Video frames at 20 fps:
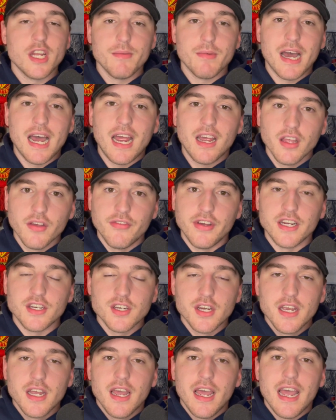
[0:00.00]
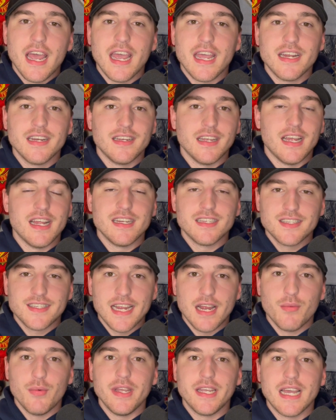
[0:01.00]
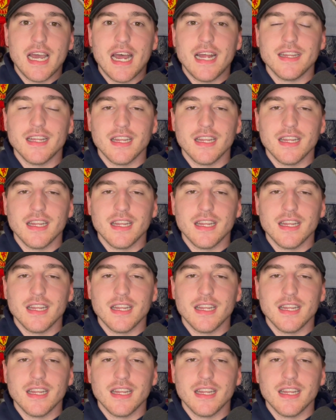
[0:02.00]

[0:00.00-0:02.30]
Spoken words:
Mihailovic. And instead we got